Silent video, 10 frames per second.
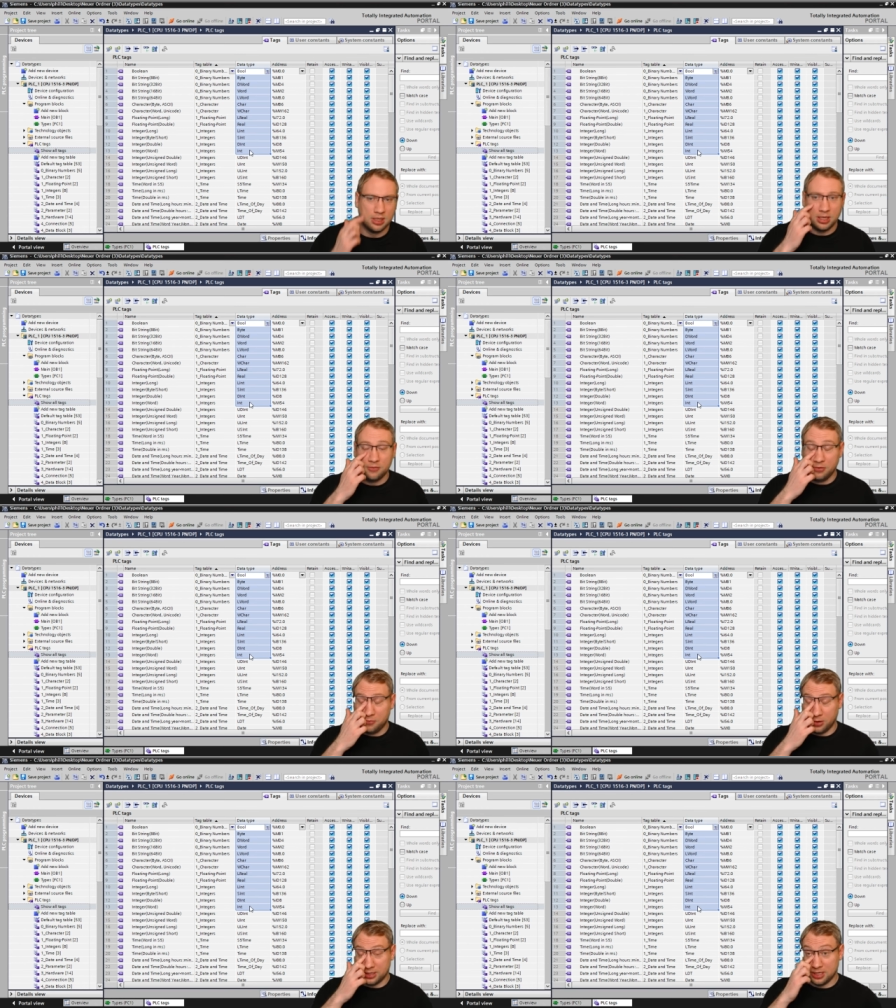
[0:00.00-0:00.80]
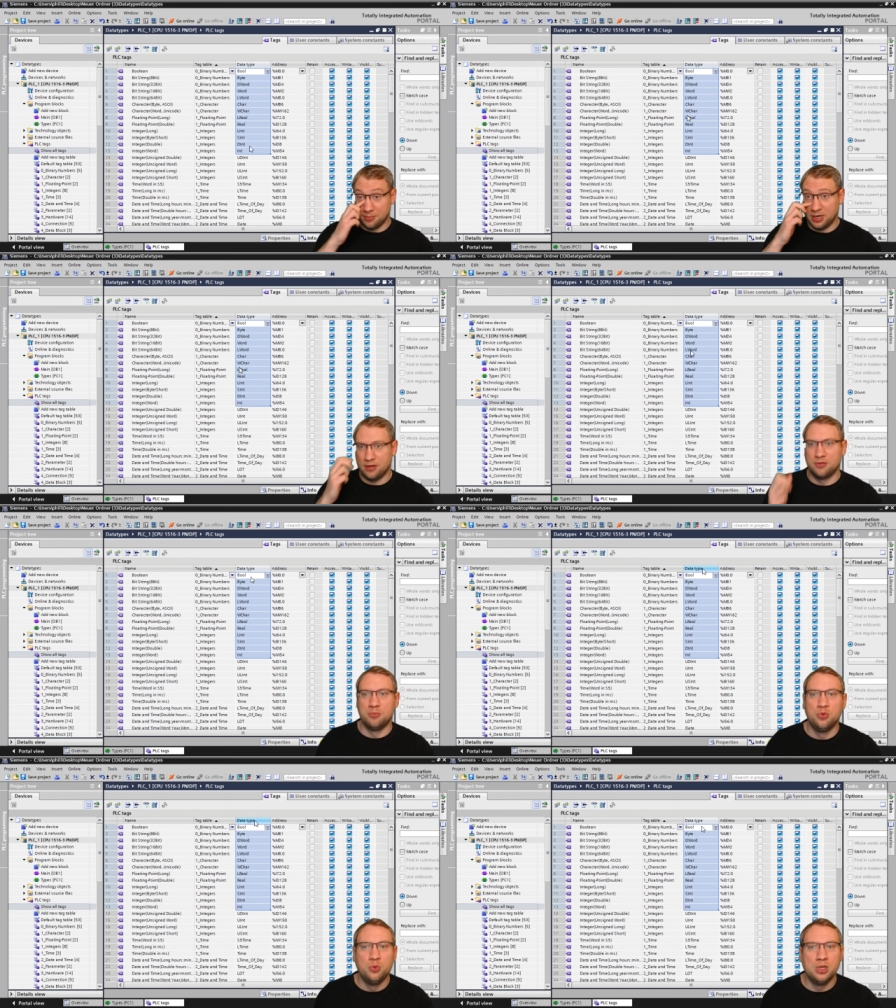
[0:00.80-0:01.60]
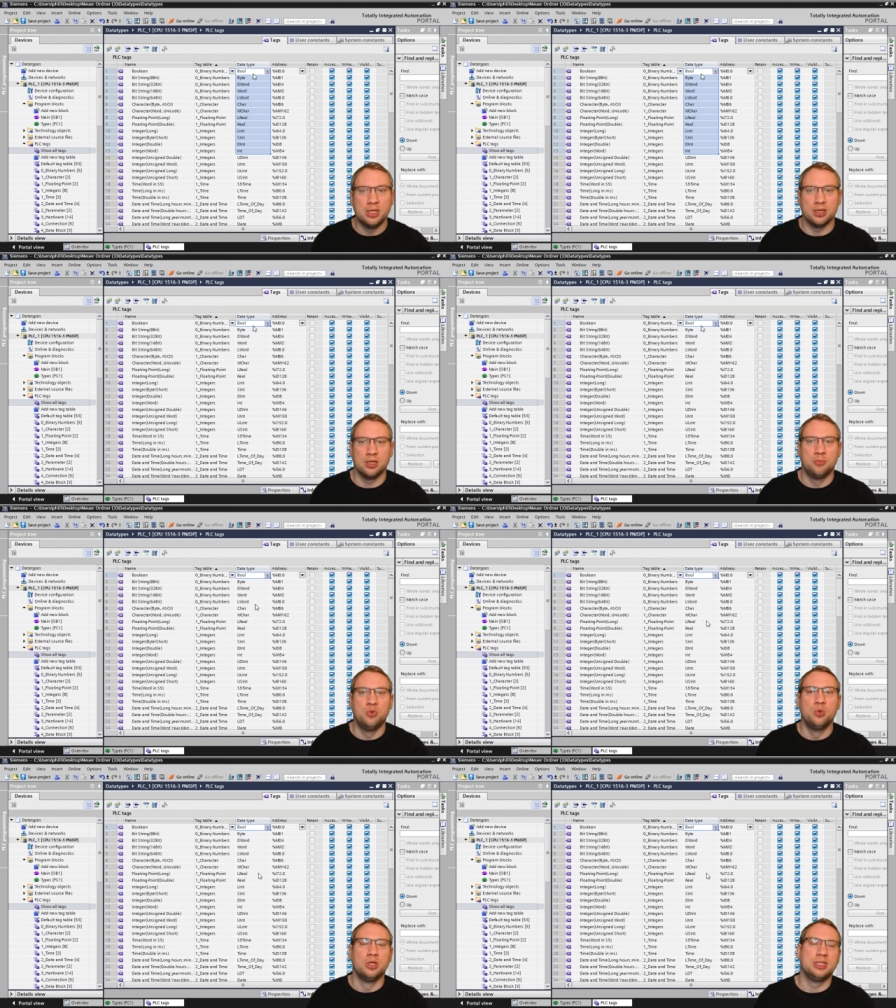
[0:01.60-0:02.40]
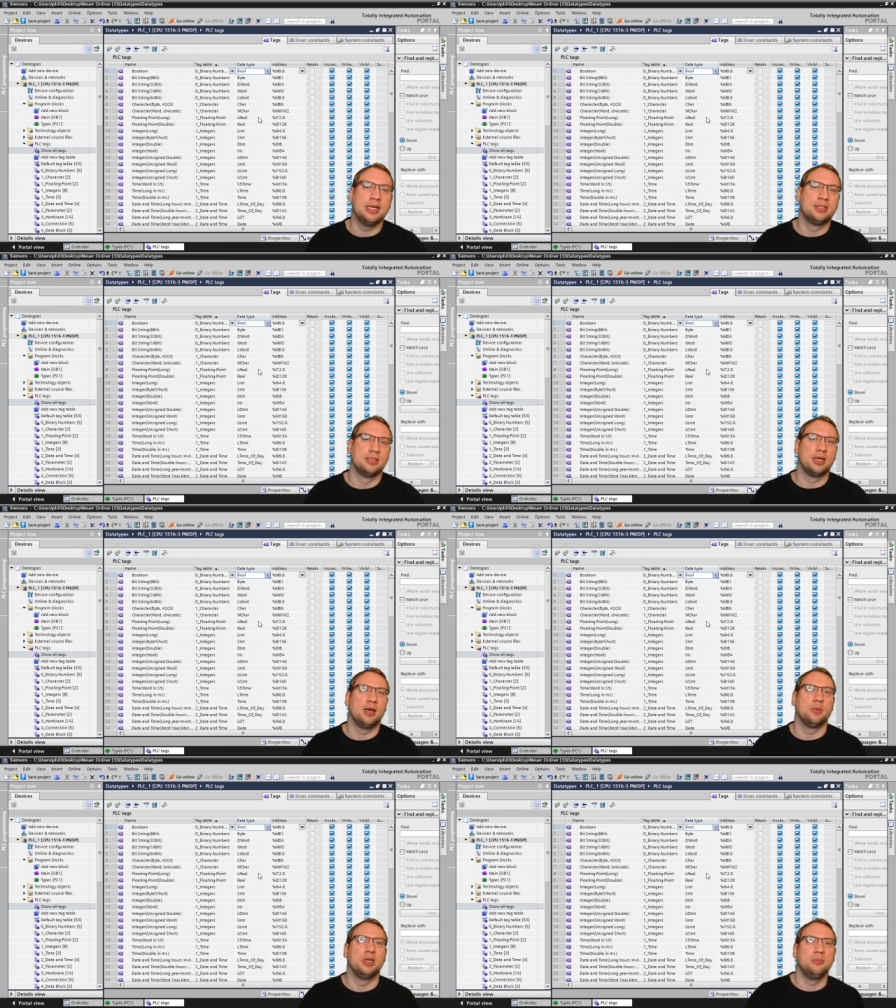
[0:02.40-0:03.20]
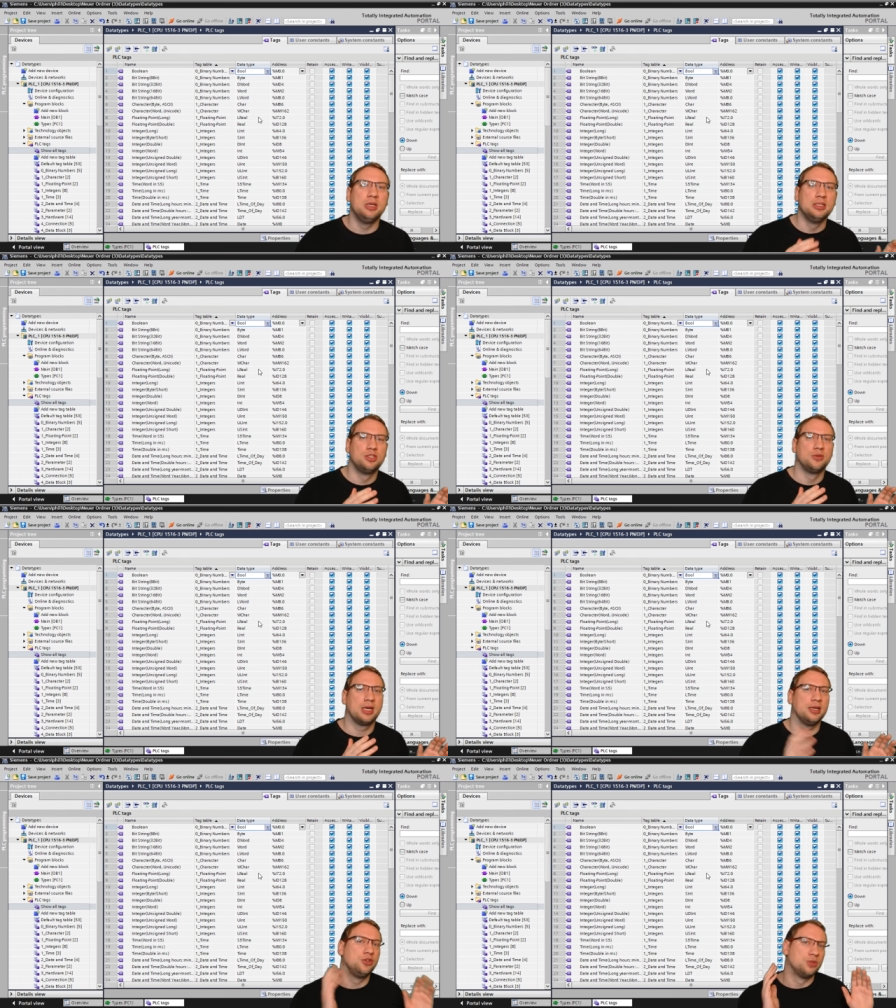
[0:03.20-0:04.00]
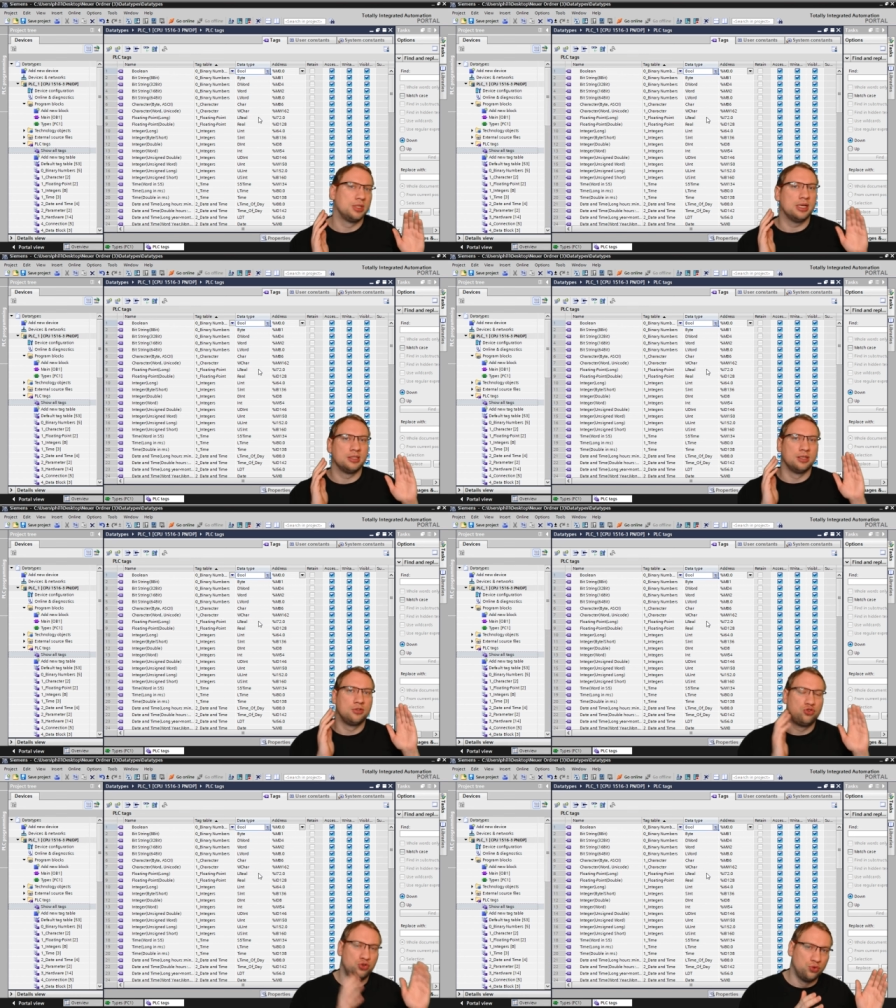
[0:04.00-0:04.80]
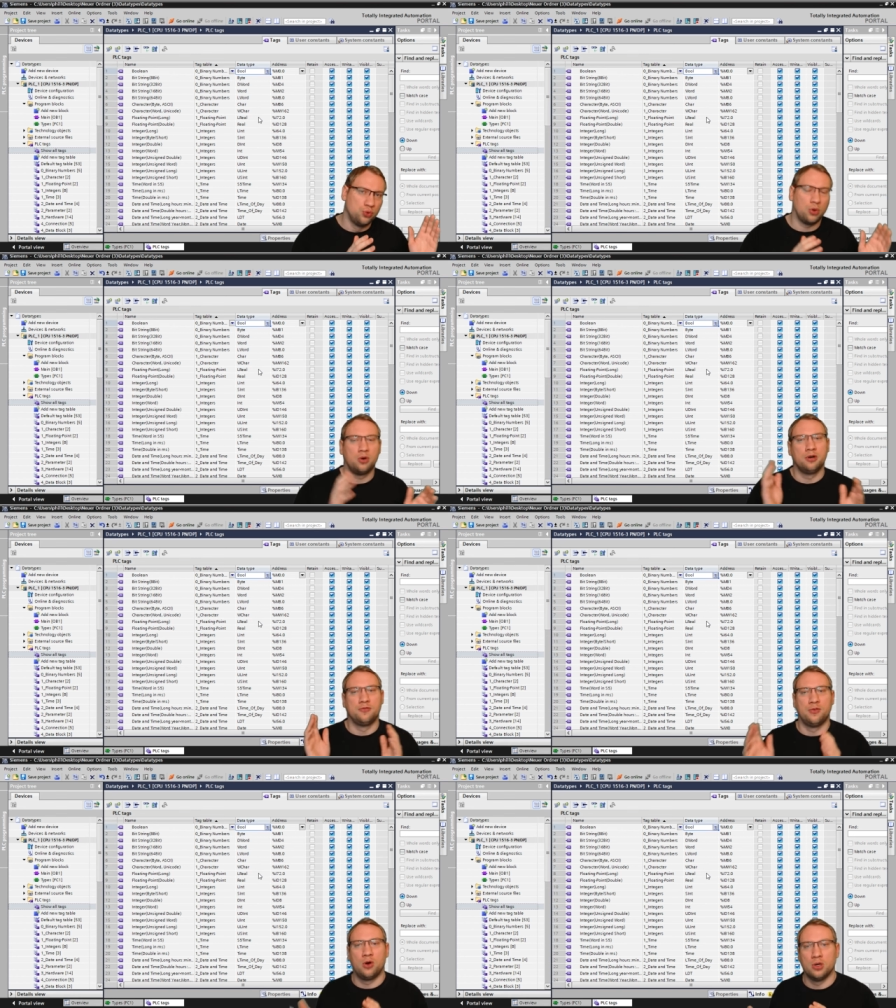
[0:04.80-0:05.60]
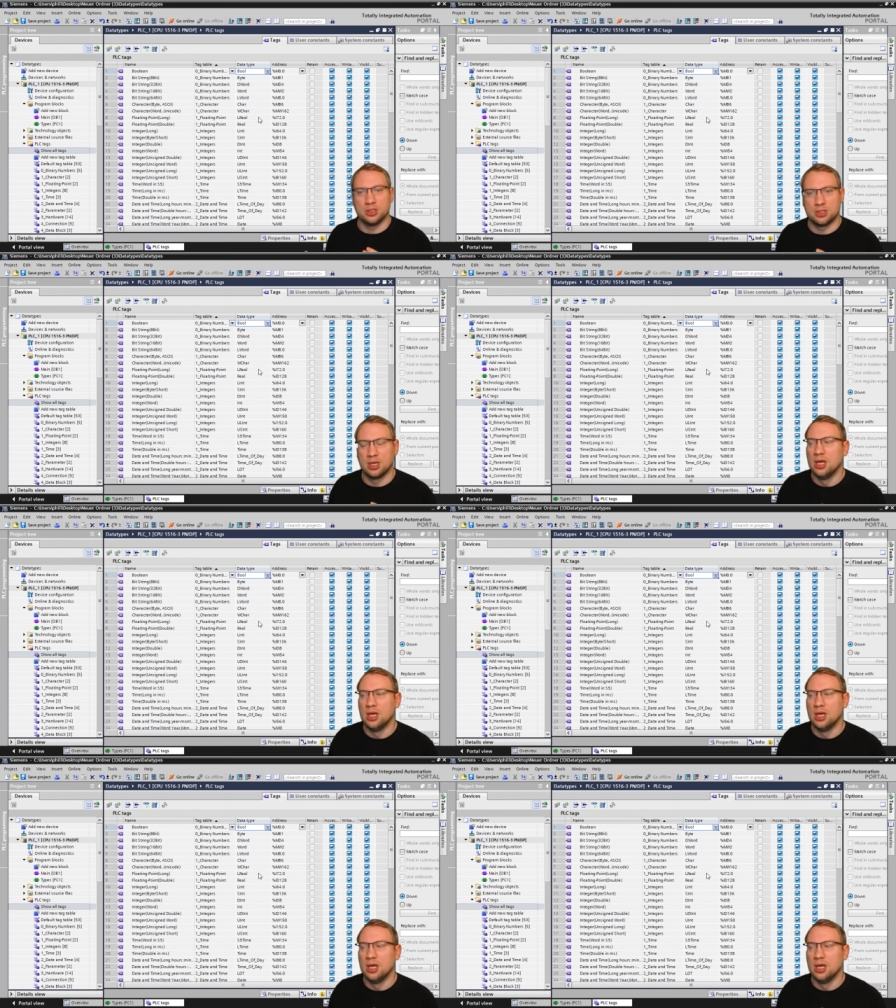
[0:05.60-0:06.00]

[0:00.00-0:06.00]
If you, for example, have a Boolean, a bool data type, it means you can use it as a true or a false,